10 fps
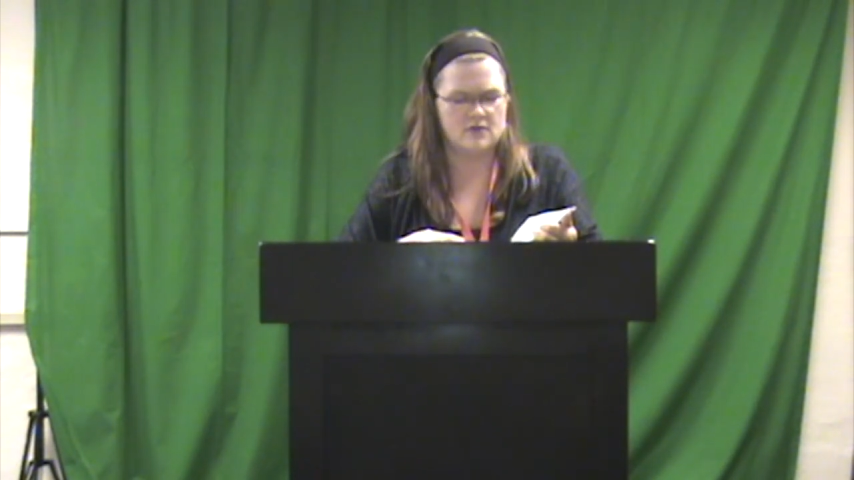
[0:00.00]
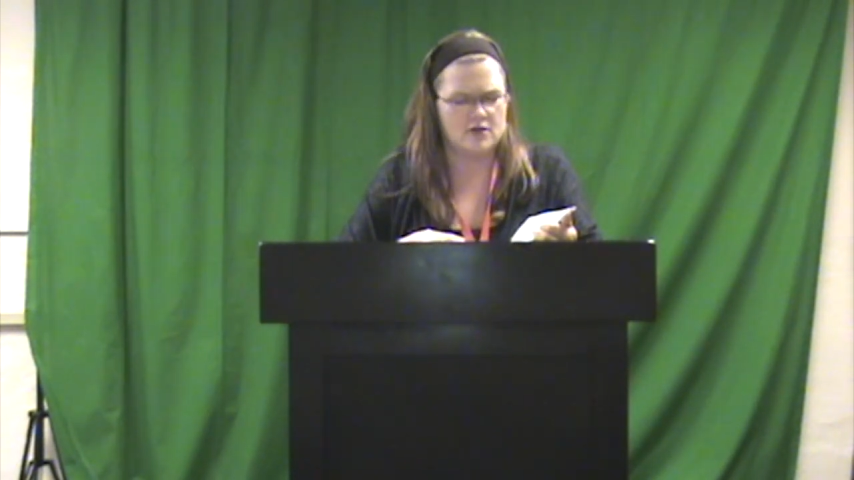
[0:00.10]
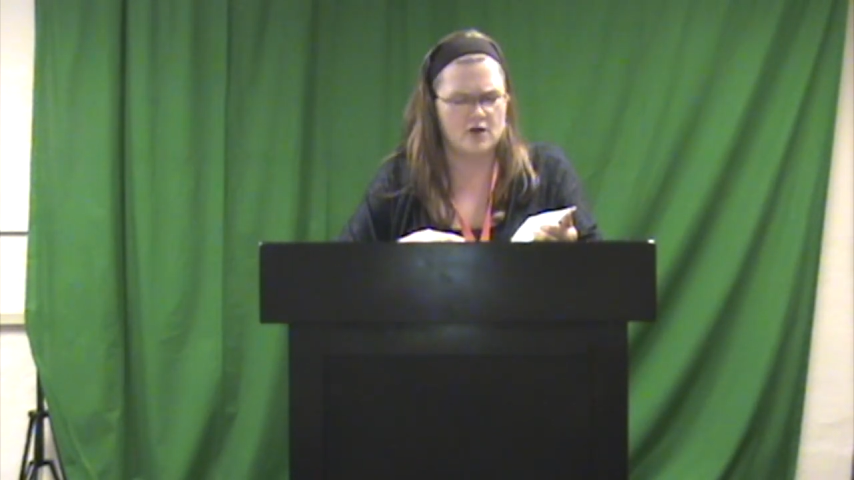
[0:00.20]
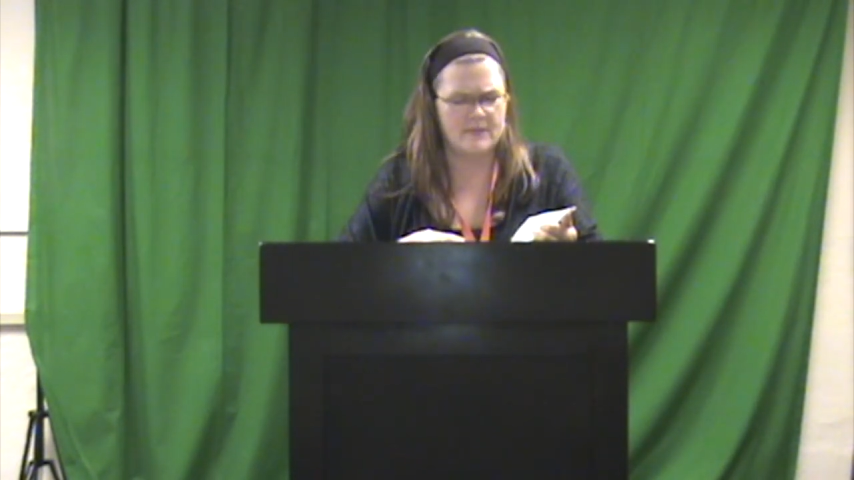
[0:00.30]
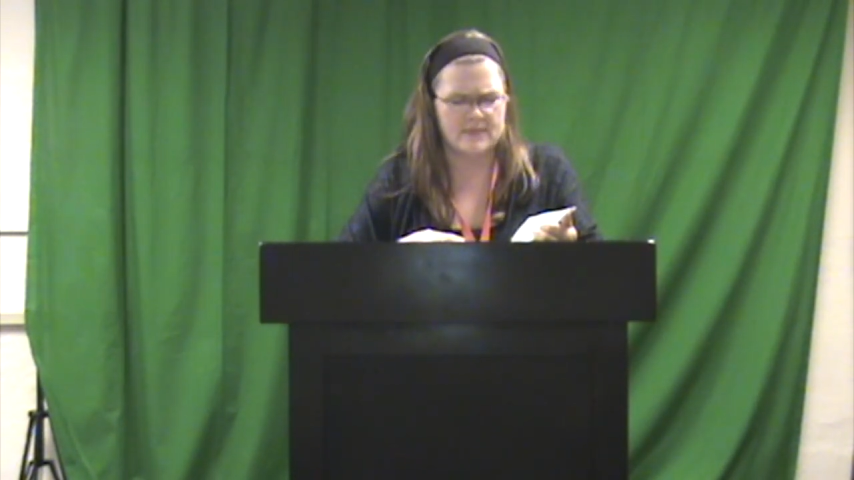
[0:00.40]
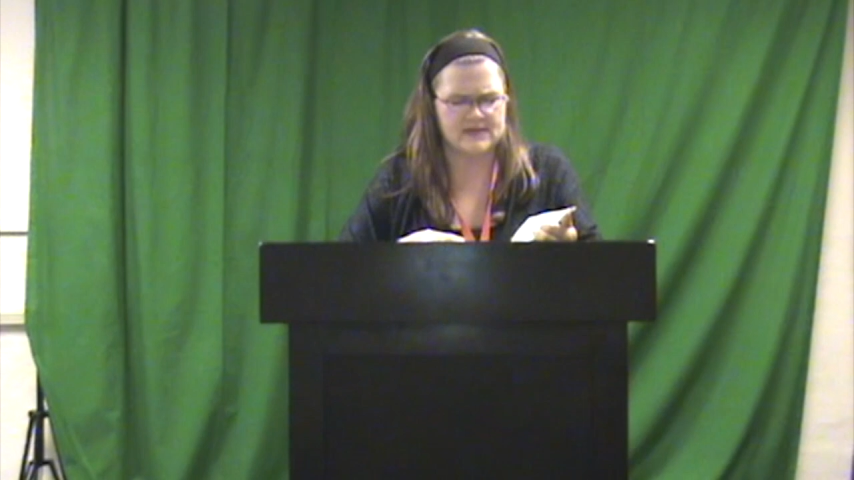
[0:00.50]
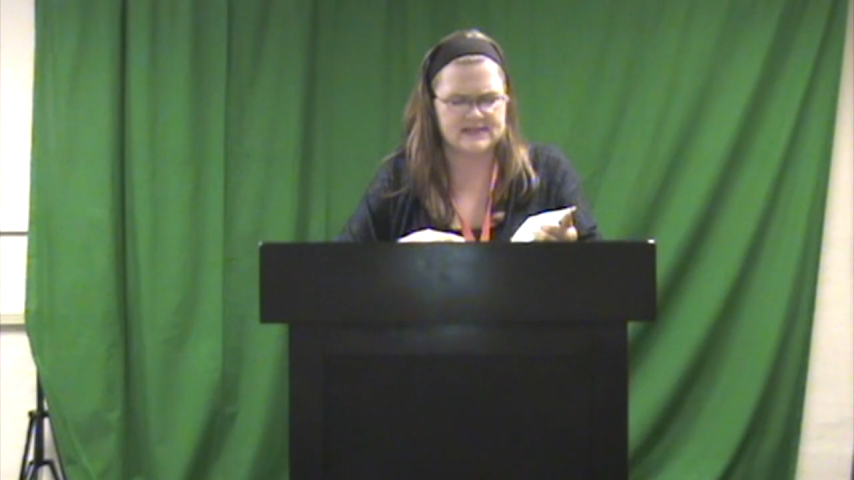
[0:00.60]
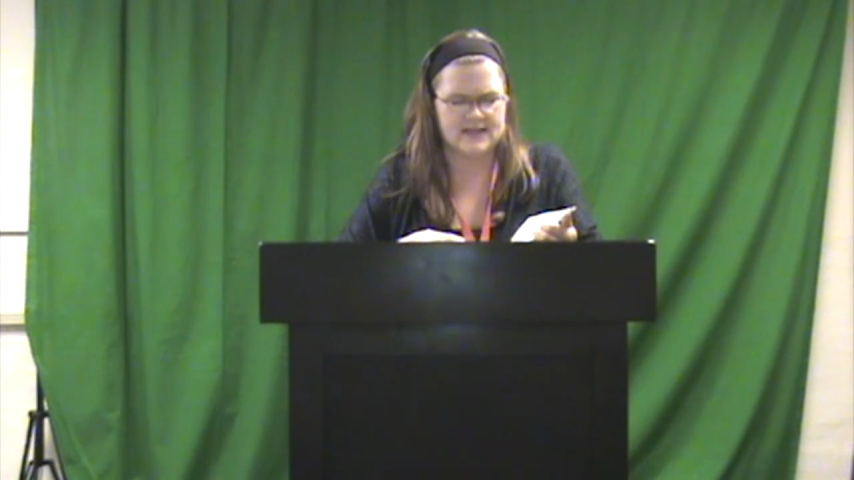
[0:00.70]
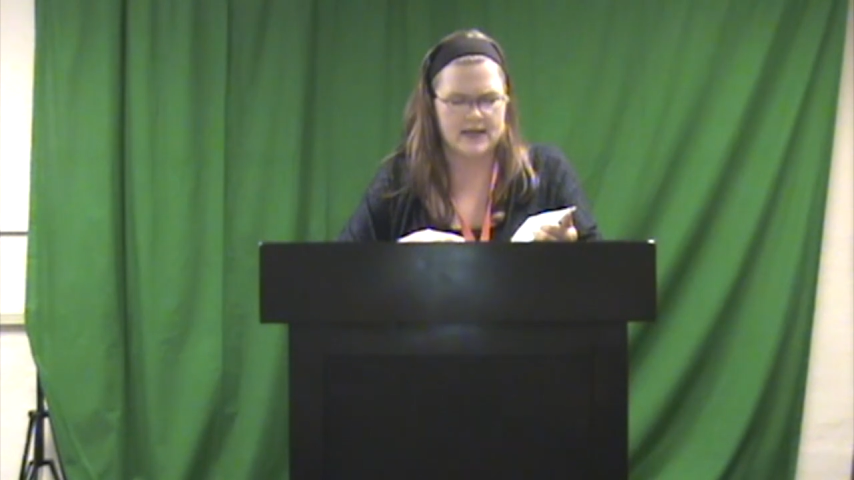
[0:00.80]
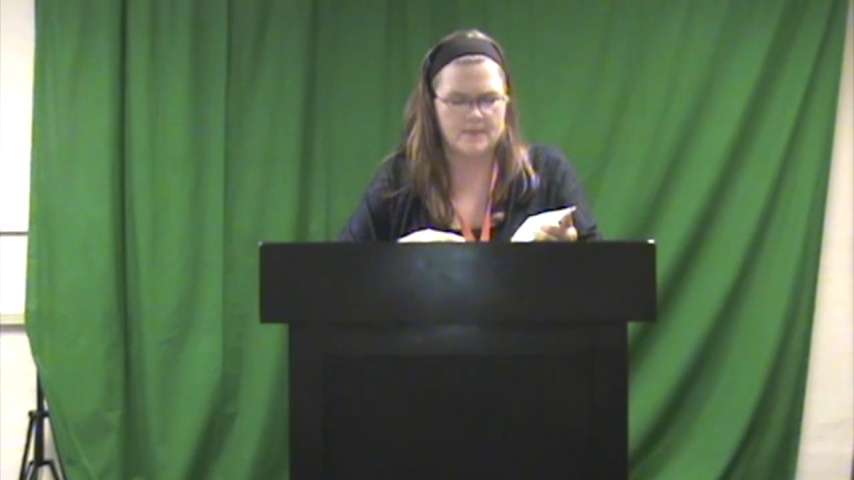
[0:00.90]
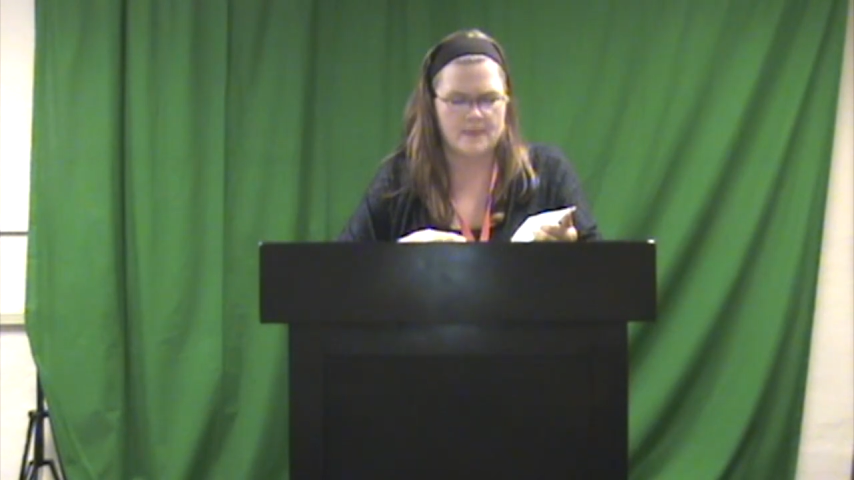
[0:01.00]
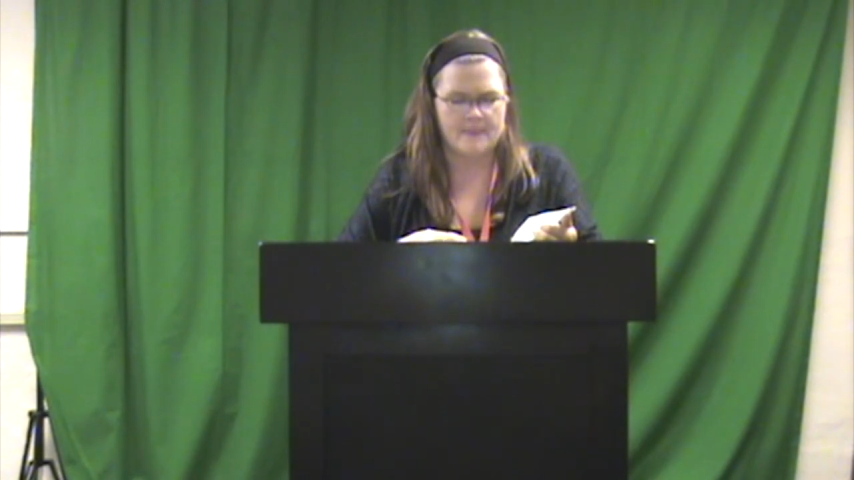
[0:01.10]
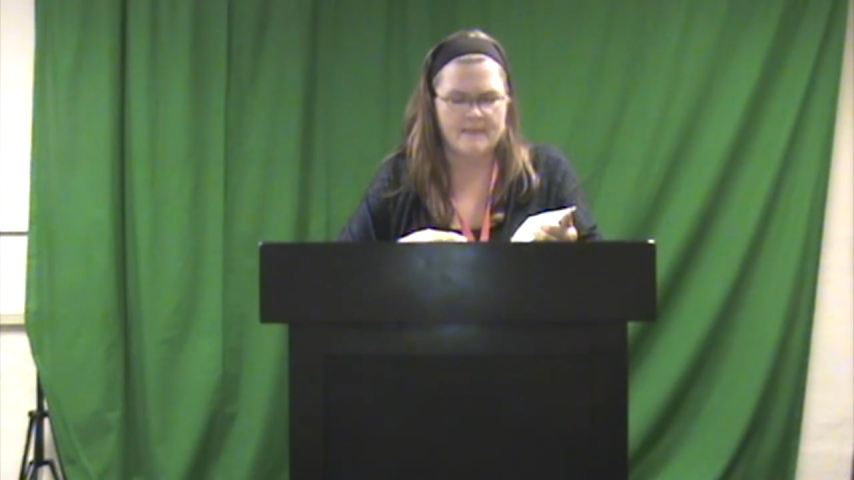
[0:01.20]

No ma'am, I say.